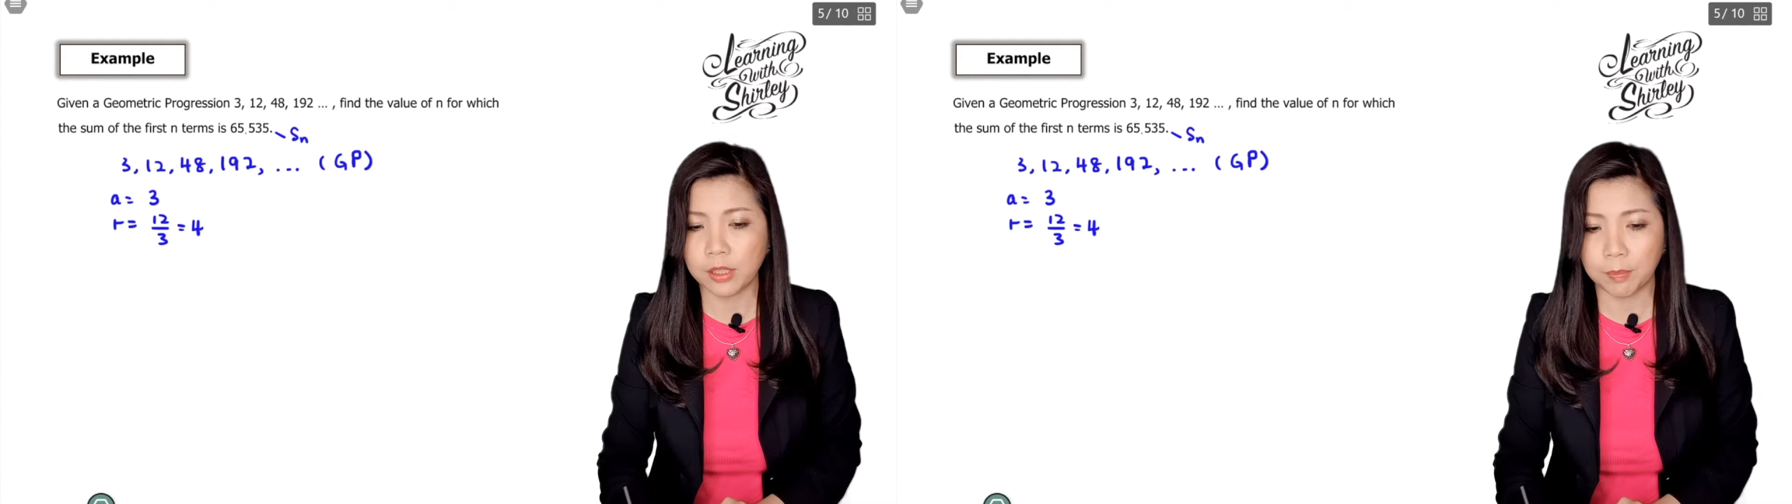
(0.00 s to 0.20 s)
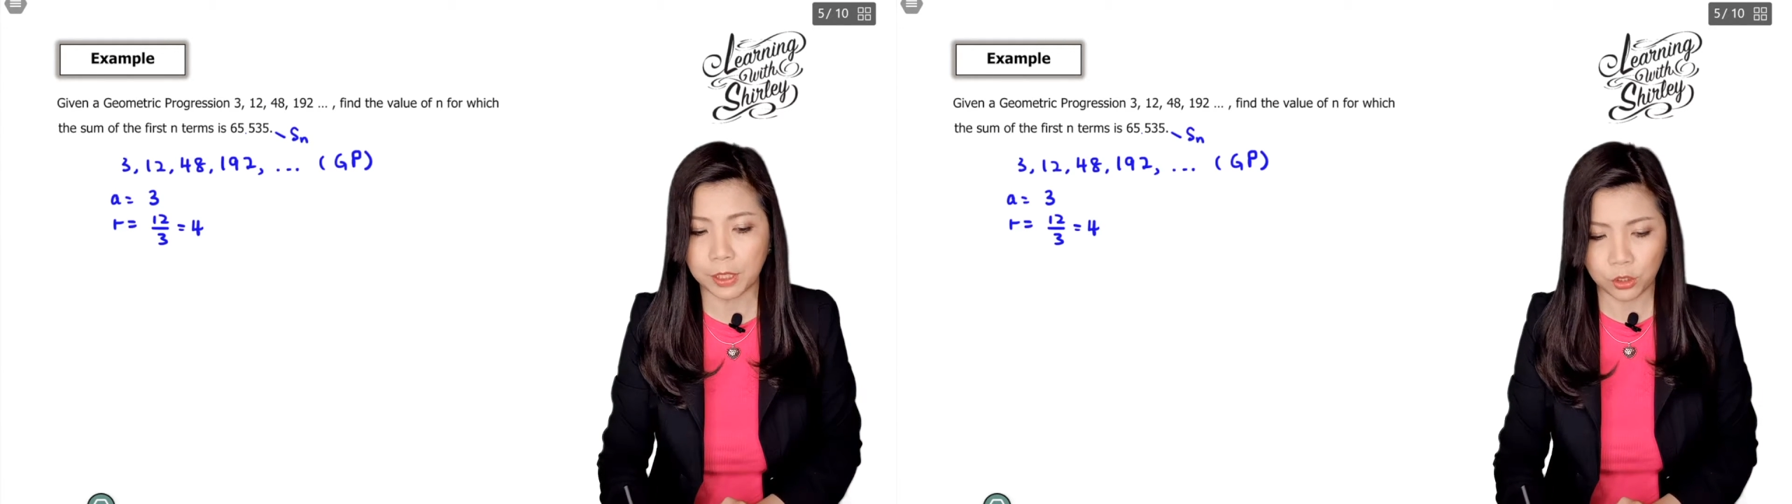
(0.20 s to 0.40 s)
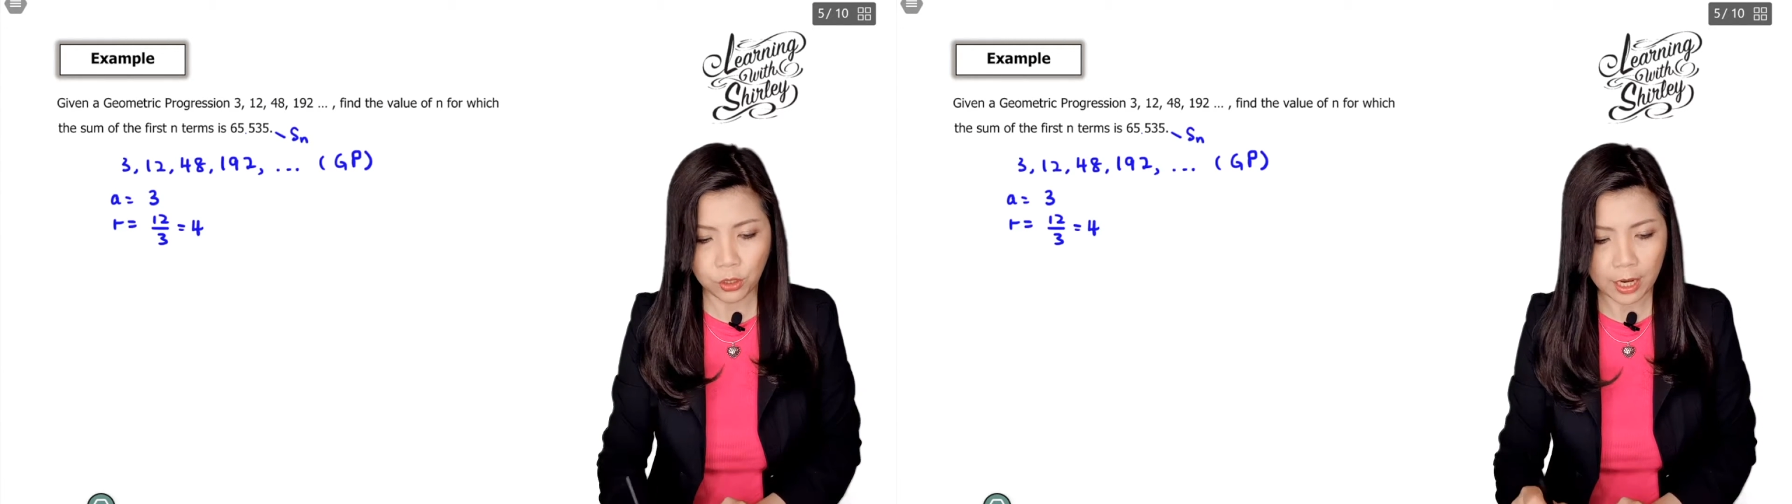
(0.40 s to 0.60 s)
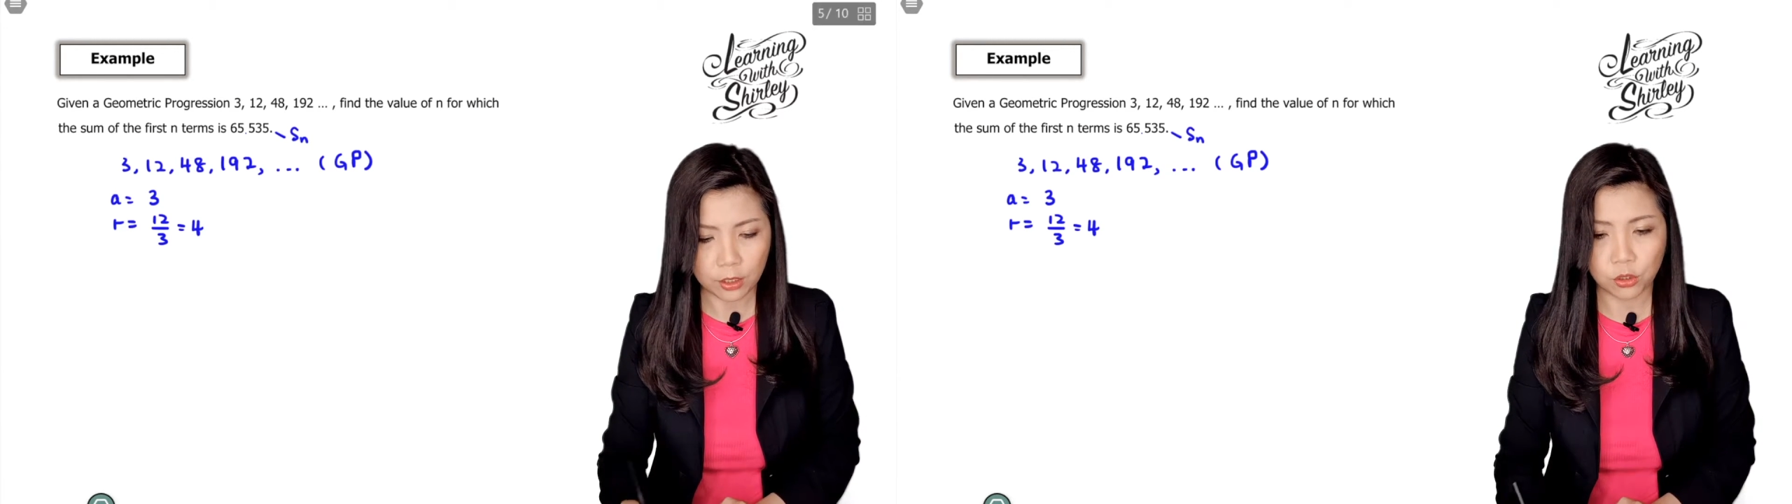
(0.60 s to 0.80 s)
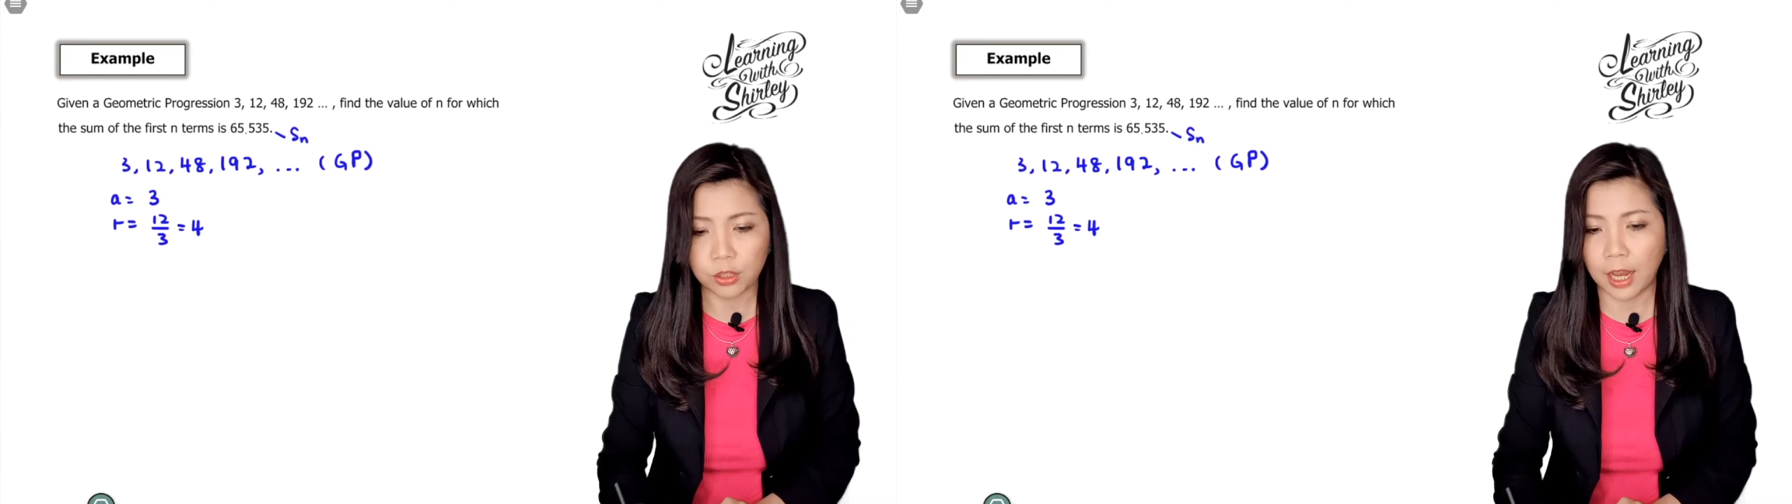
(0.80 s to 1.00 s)
to substitute
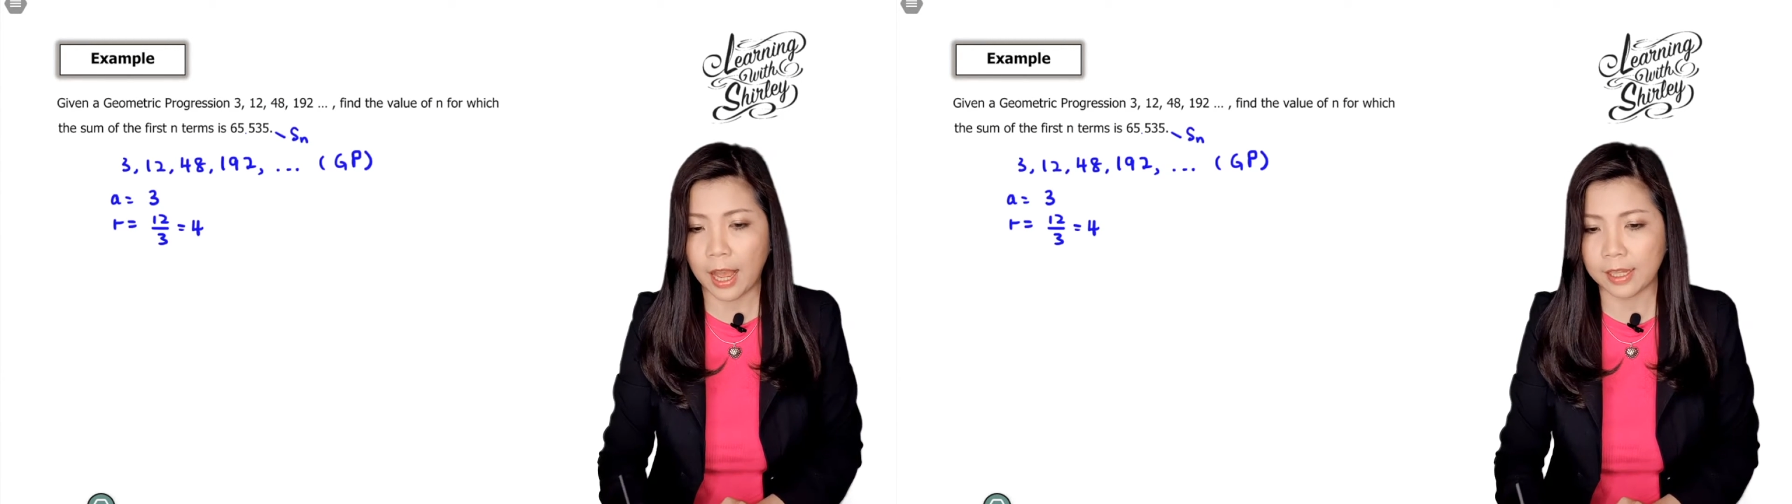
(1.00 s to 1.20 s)
into the